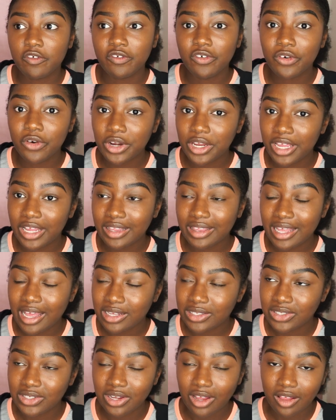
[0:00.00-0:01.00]

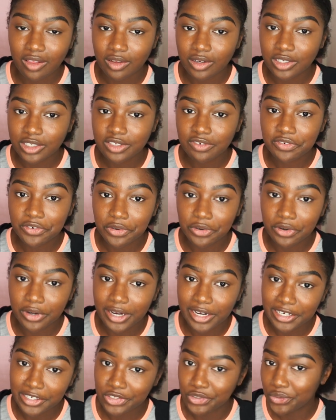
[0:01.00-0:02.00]
$48,000 for
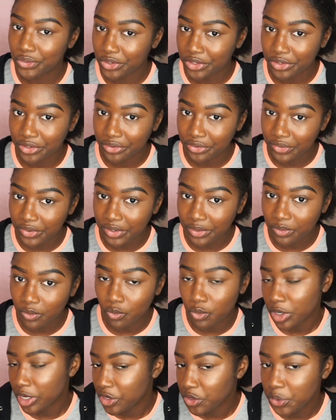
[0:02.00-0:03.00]
a two-year degree
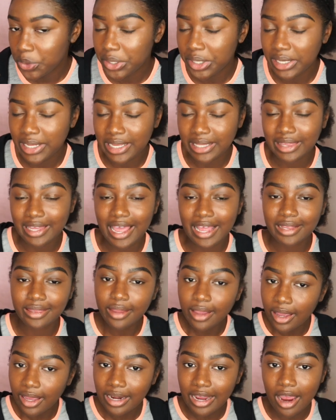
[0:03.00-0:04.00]
when you could get that
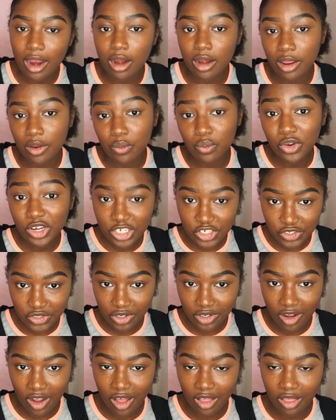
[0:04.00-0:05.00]
done at a
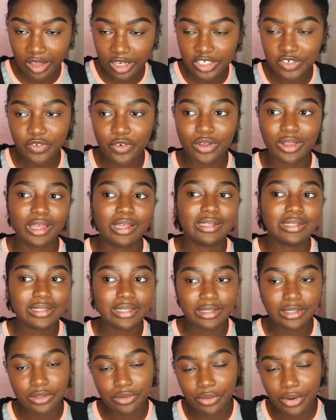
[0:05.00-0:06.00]
original college for like
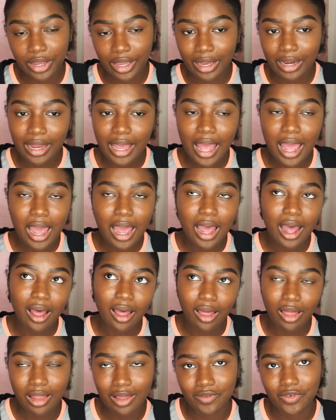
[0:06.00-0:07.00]
six grand
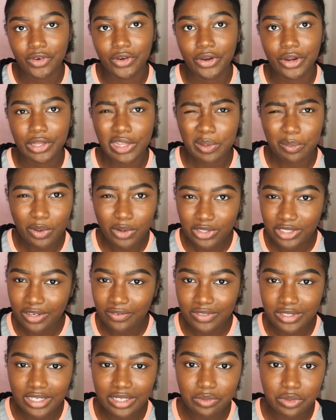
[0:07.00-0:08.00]
11 grand the most
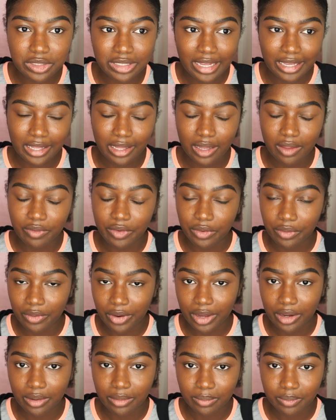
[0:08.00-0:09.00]
I've seen was like 11
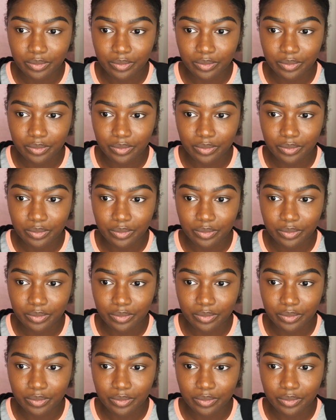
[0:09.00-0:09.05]
grand